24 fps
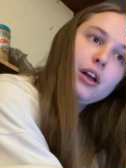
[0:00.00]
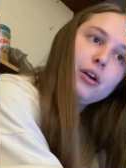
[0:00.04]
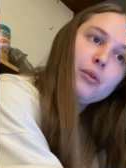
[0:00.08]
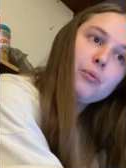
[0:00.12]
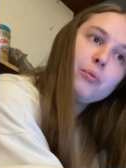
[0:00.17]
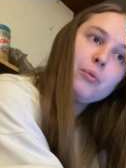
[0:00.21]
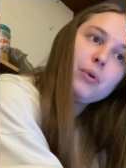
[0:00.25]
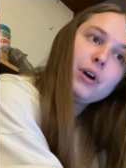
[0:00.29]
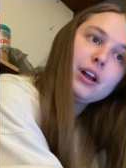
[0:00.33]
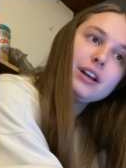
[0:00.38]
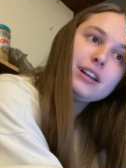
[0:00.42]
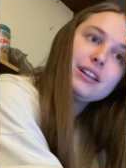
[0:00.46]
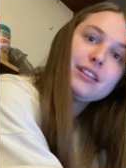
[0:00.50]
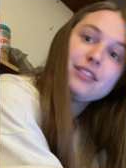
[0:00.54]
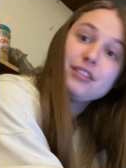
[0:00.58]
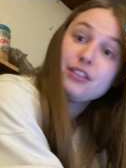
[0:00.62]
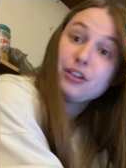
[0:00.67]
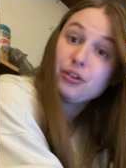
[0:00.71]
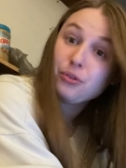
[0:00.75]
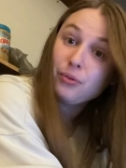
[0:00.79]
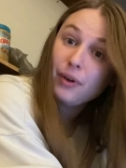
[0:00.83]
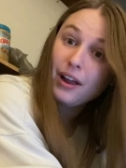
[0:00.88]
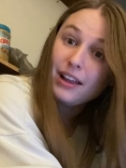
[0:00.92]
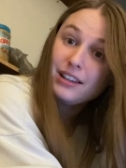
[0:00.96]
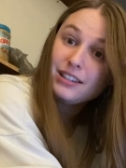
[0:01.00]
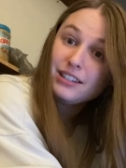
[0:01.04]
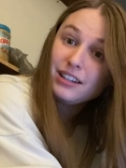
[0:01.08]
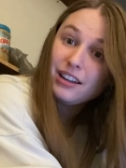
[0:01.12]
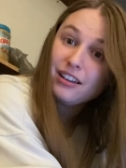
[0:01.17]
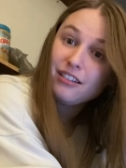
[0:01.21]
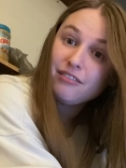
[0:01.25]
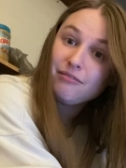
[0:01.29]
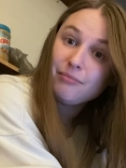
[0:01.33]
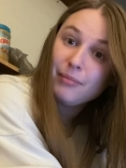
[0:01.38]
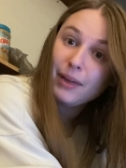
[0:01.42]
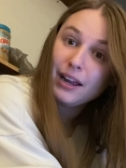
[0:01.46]
what the rest
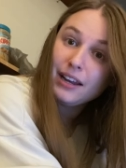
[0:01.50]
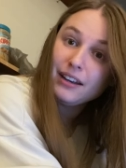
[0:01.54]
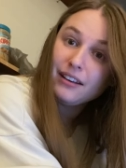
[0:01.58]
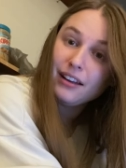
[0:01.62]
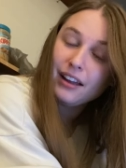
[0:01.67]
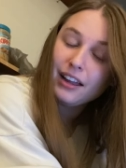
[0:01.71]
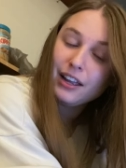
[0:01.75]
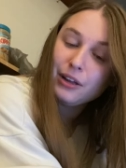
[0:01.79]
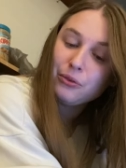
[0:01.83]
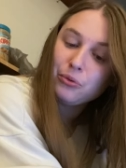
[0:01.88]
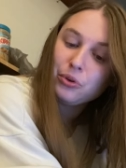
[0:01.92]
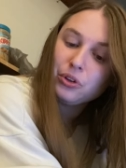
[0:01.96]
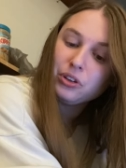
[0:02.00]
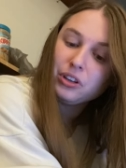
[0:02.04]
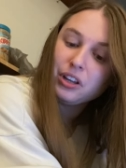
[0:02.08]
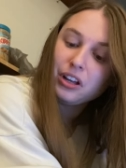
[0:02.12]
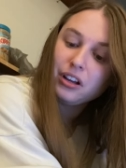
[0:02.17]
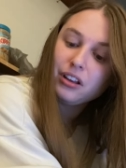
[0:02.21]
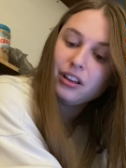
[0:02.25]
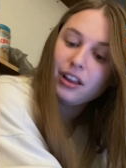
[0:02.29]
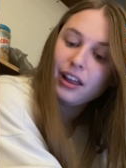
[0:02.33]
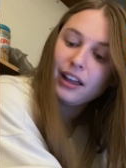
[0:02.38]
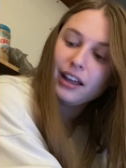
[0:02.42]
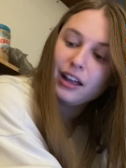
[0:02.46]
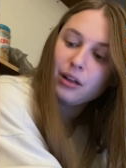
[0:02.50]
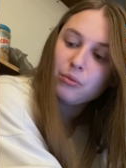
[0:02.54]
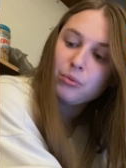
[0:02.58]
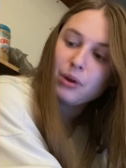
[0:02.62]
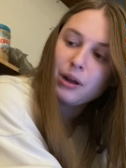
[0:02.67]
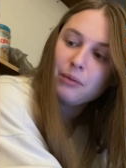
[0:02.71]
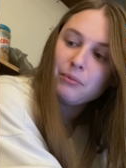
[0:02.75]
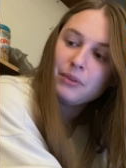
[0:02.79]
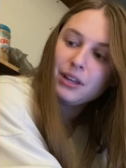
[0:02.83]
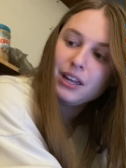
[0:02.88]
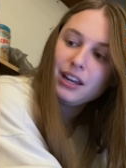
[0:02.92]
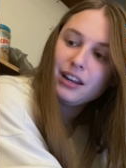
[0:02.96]
of my night will look like. I'll
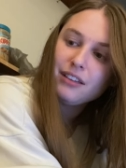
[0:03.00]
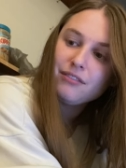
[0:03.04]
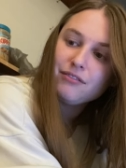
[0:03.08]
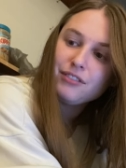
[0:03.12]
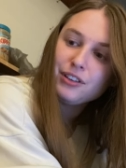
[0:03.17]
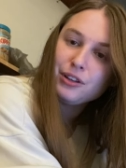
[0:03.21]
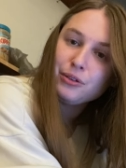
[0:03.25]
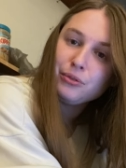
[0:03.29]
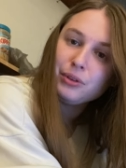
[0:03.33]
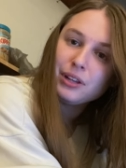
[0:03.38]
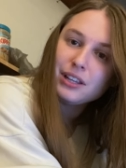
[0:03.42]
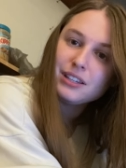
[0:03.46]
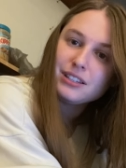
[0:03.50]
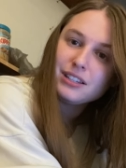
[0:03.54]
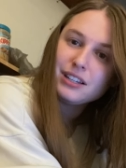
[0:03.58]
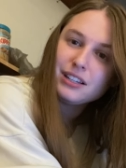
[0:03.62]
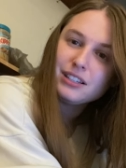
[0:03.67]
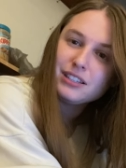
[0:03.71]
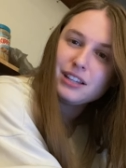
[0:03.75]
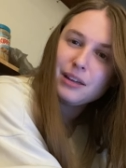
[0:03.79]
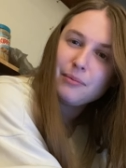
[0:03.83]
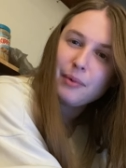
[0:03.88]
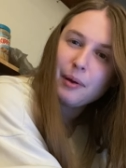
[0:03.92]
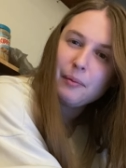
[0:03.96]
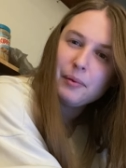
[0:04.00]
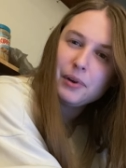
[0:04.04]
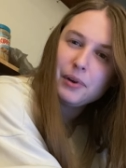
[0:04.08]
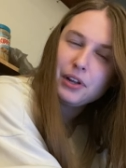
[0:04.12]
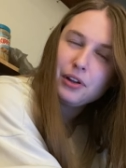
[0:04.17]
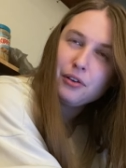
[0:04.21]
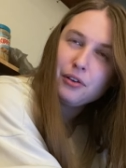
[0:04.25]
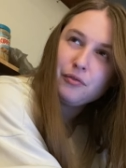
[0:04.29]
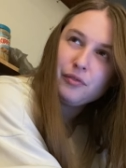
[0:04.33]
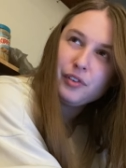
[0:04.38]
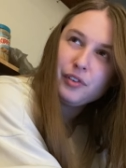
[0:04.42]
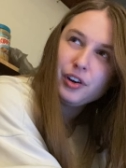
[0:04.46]
probably get a few listings up. I'm gonna
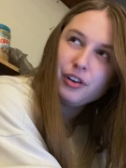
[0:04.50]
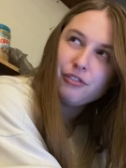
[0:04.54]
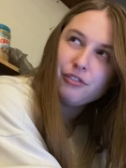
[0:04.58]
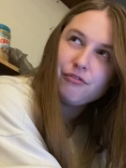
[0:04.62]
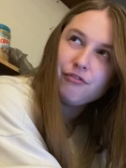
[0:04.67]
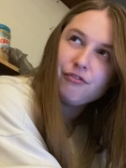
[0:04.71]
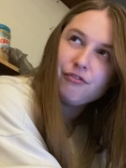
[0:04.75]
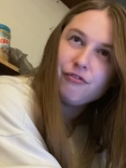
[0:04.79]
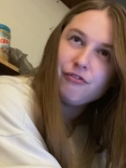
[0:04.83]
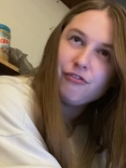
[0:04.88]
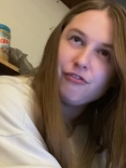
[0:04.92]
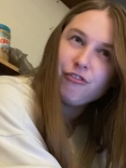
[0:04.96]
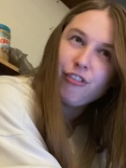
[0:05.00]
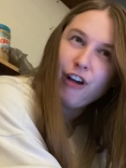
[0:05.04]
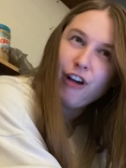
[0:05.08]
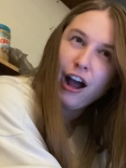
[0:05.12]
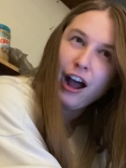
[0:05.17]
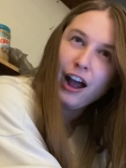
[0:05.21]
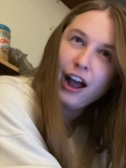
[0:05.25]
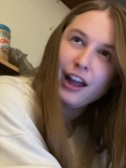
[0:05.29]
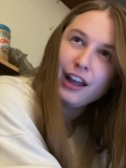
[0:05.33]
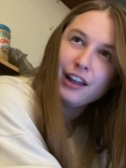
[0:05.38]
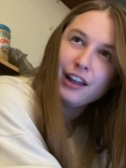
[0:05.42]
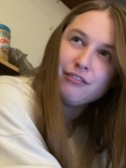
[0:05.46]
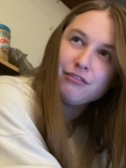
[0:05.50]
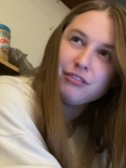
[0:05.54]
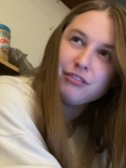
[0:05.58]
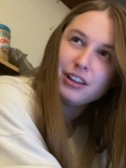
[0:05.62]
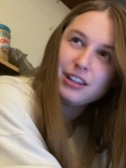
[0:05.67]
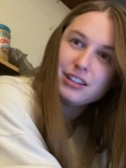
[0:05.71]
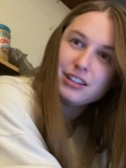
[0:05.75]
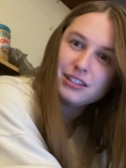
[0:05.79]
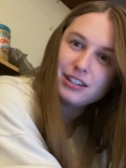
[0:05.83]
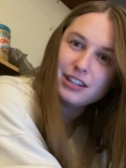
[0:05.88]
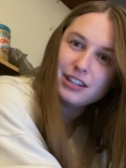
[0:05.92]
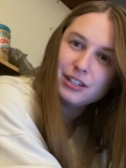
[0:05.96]
go for five
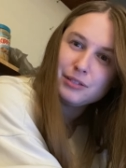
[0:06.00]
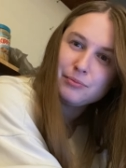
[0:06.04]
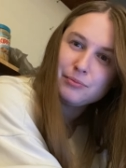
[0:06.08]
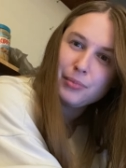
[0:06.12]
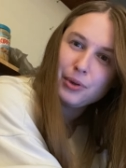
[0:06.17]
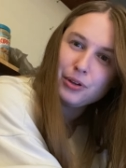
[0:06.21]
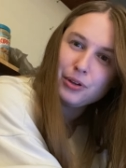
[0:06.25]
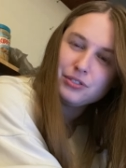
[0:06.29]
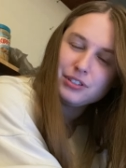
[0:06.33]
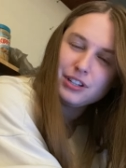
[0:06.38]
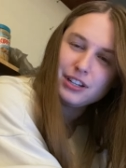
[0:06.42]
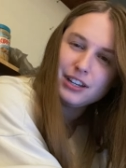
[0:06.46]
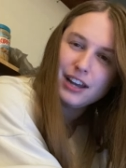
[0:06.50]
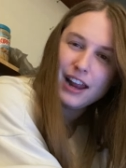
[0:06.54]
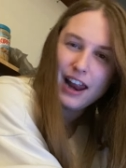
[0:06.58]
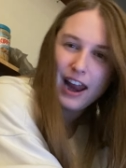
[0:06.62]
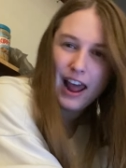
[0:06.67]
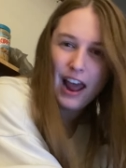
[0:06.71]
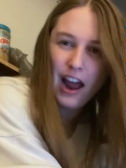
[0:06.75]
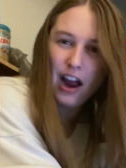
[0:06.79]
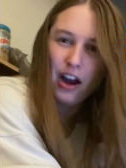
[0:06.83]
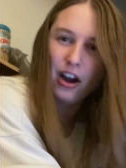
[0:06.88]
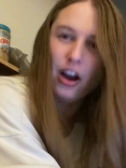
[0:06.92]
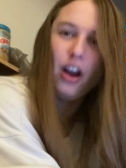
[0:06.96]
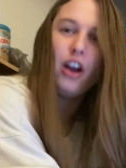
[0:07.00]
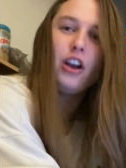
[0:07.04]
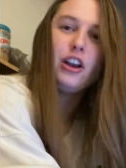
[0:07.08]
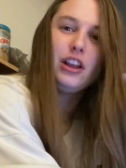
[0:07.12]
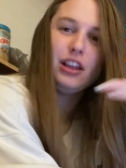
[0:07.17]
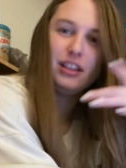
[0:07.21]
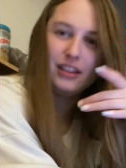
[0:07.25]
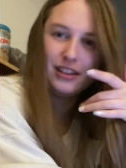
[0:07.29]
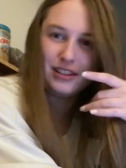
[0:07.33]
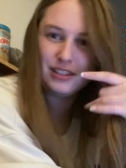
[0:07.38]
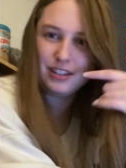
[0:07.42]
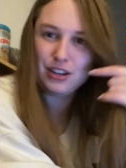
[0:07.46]
listings posted today. I already
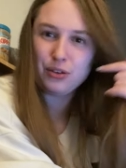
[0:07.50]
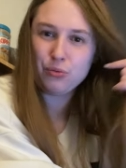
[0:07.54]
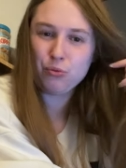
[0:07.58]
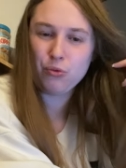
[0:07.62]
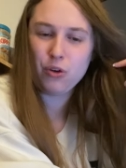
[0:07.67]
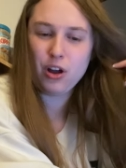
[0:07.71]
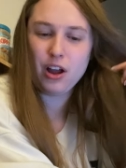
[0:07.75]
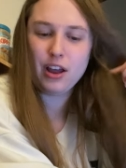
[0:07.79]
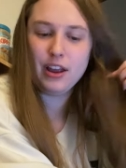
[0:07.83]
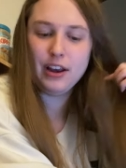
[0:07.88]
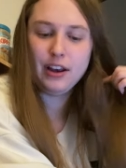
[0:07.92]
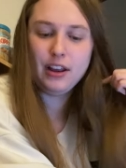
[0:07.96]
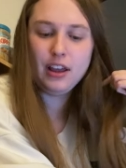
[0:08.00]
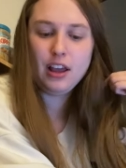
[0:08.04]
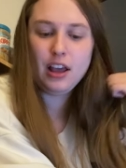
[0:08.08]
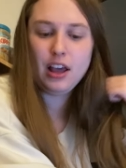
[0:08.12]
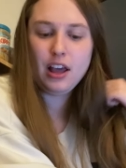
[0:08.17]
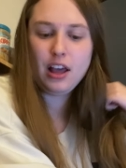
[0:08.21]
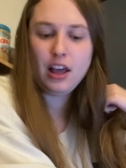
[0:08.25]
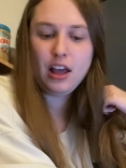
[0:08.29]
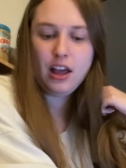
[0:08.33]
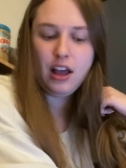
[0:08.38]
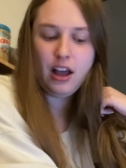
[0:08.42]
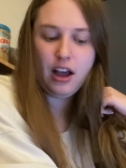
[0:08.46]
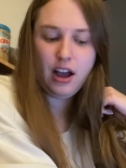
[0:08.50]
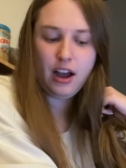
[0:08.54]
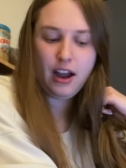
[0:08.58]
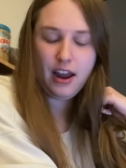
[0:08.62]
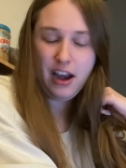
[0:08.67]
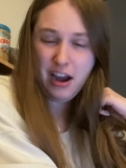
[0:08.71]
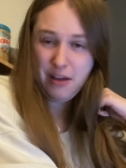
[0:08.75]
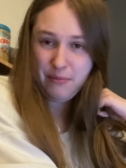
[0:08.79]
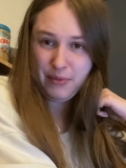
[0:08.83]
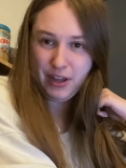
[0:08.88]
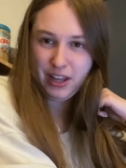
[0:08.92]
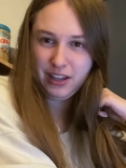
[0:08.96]
listed one
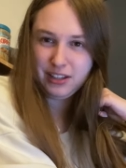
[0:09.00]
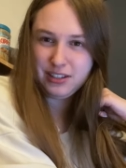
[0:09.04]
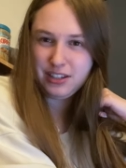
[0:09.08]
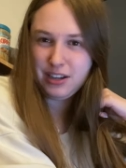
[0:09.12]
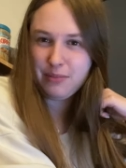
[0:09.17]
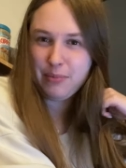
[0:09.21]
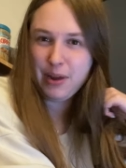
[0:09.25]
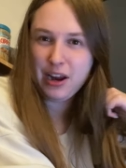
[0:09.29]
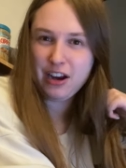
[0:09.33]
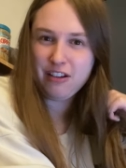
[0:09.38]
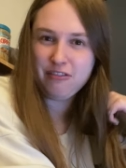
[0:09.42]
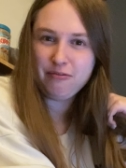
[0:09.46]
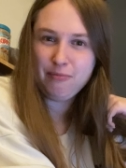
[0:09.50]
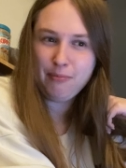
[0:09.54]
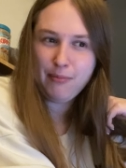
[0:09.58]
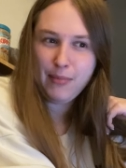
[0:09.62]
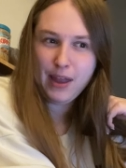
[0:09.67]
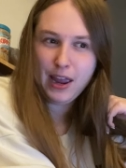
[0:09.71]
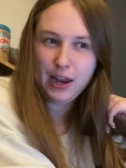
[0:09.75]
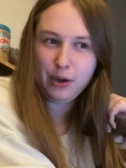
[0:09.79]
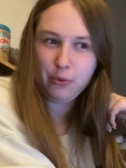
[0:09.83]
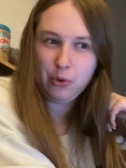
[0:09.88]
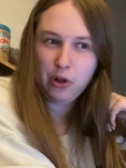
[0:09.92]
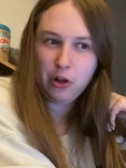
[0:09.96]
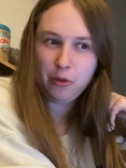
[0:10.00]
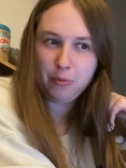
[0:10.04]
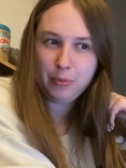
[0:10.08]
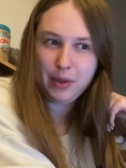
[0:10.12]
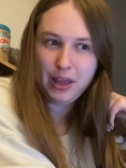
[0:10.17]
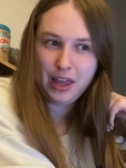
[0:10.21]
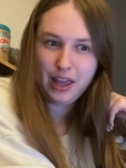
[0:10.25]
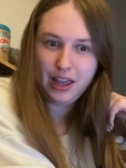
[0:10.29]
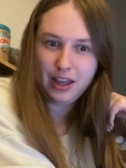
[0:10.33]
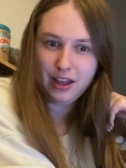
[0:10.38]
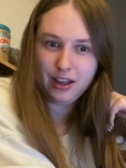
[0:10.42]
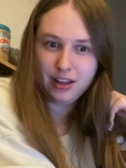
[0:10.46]
item. I listed a pair of Madewell
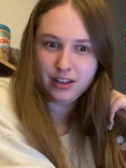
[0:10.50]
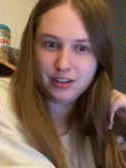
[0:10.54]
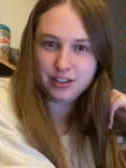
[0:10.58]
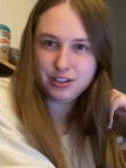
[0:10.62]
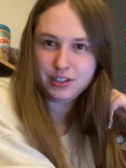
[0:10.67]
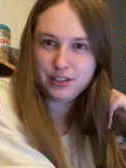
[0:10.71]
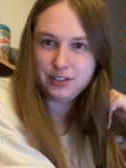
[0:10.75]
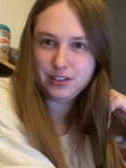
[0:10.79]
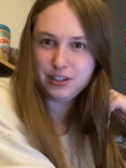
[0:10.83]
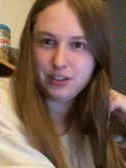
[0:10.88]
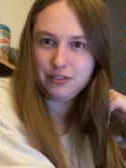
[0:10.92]
pants